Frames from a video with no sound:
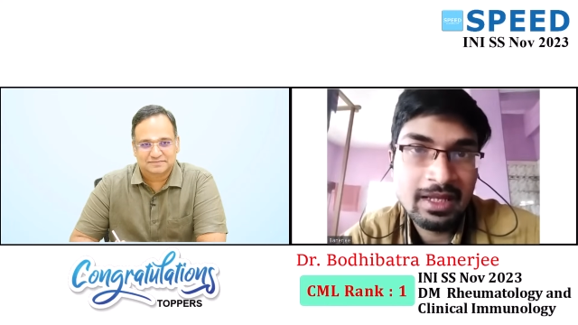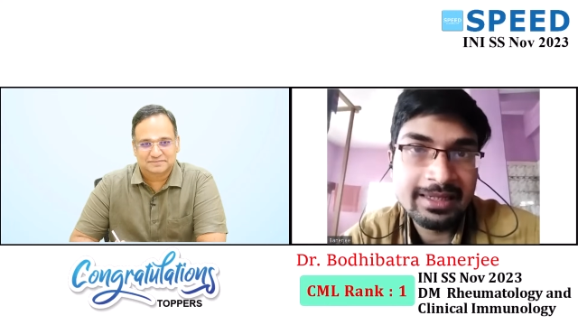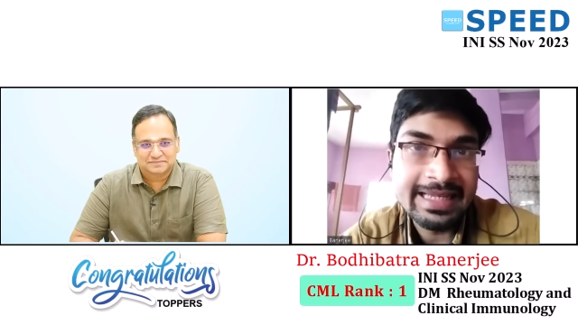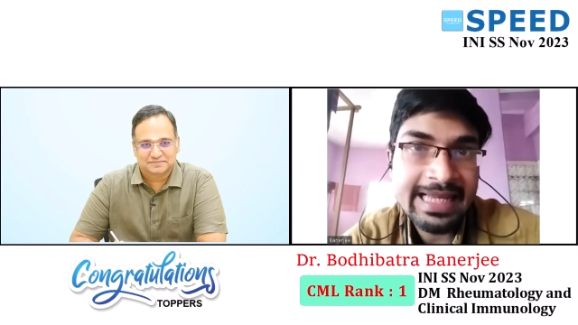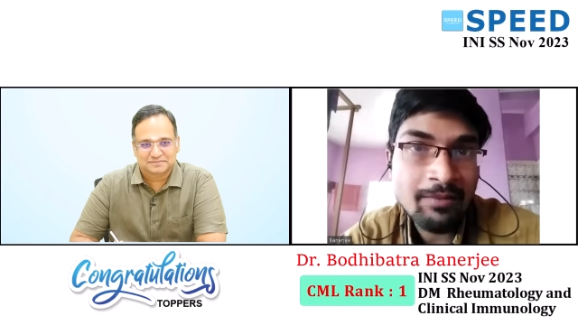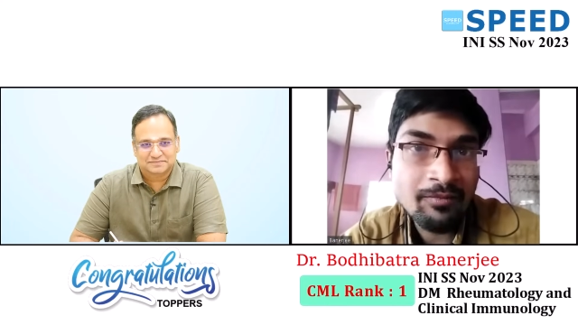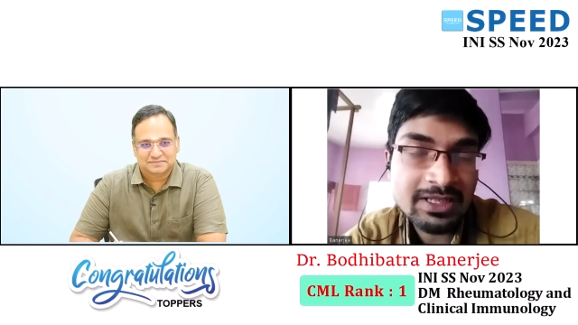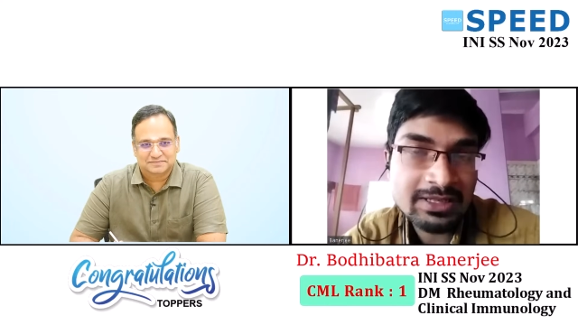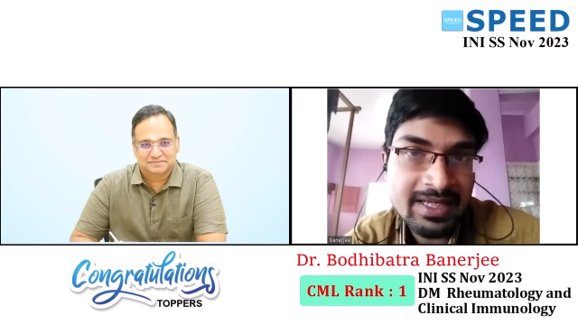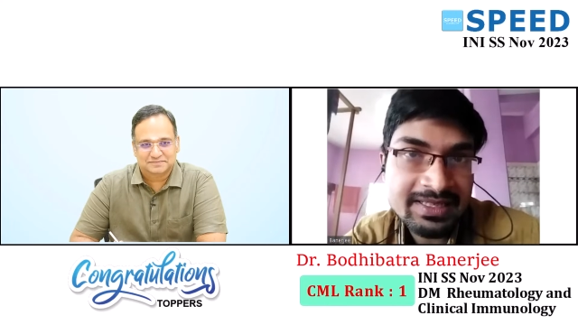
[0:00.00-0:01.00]
Speaker 1: DM
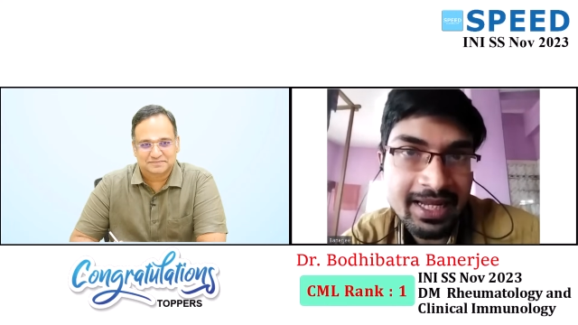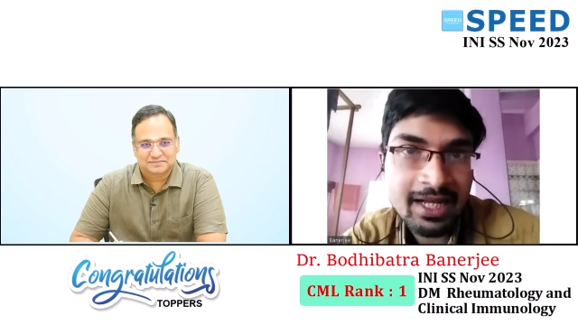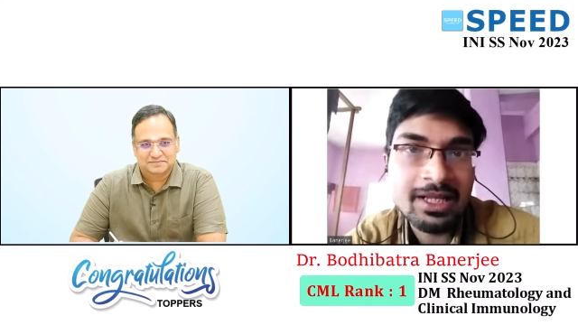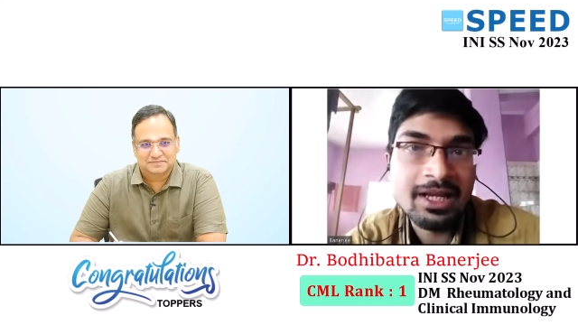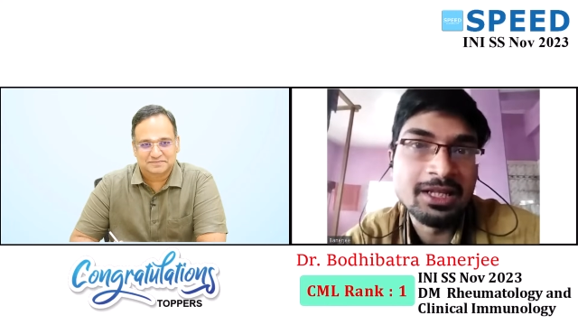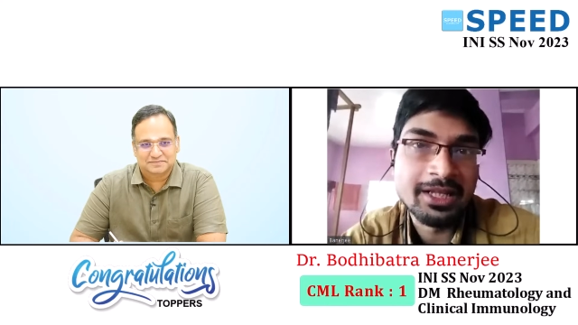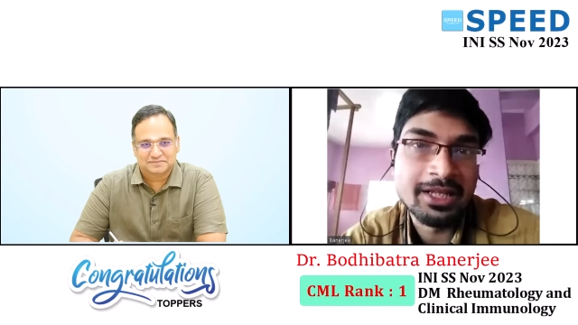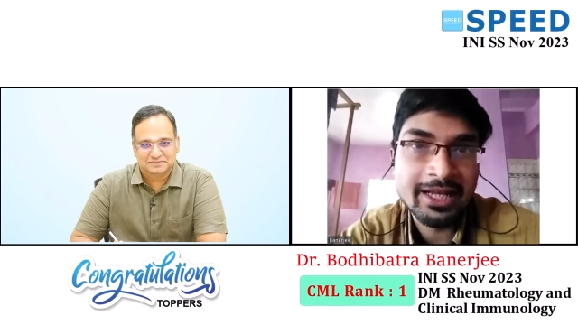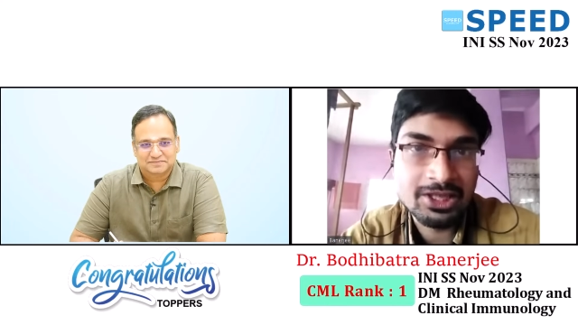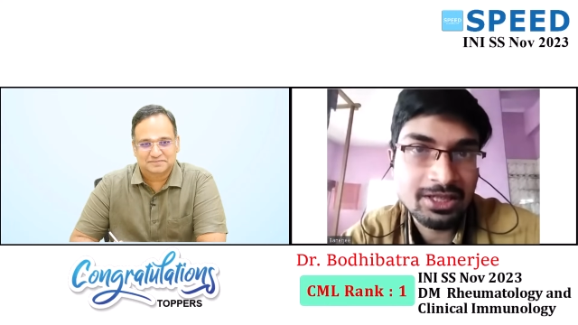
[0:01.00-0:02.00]
was my secondary
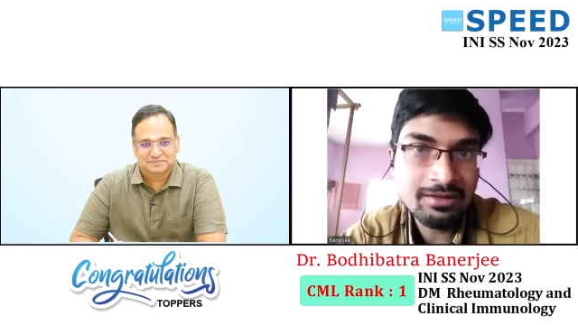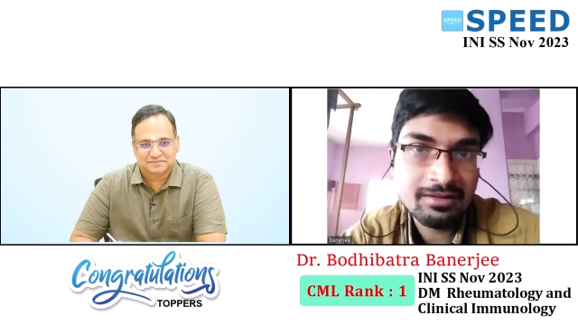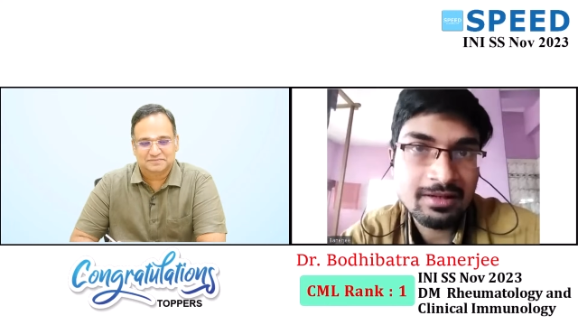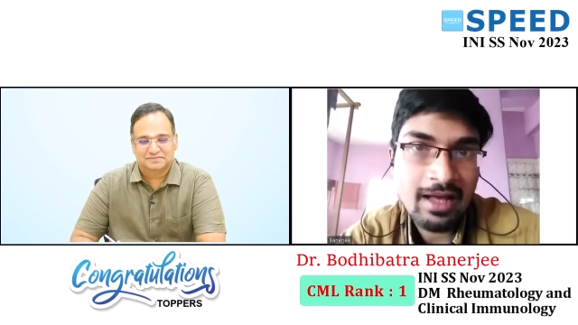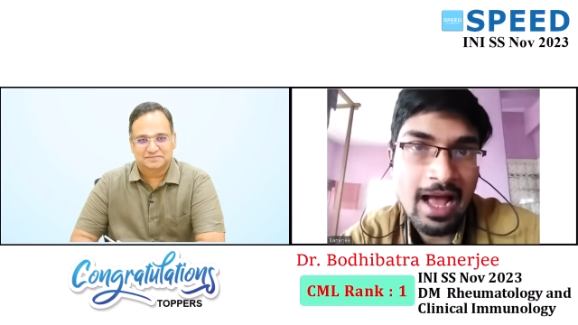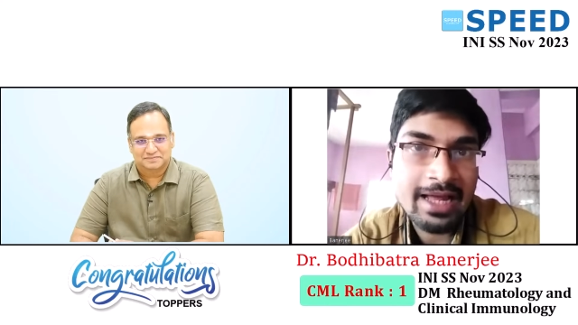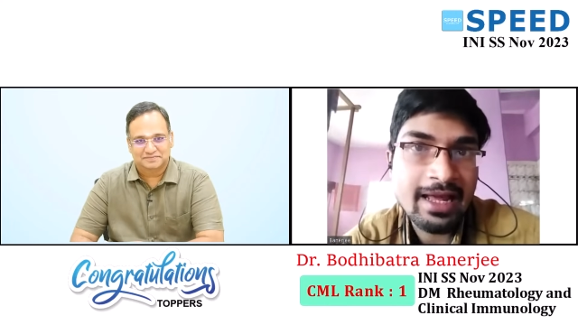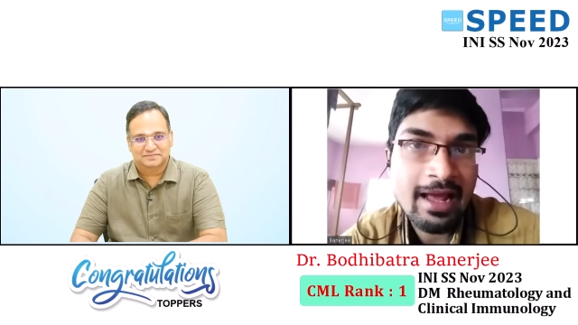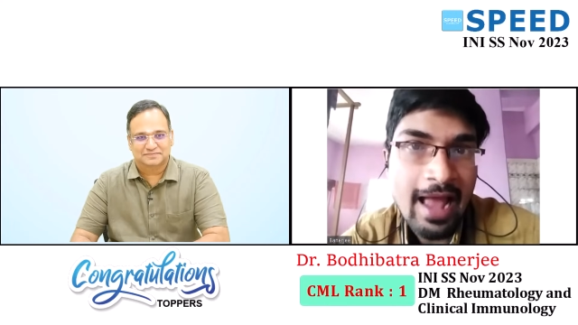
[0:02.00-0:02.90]
intention. I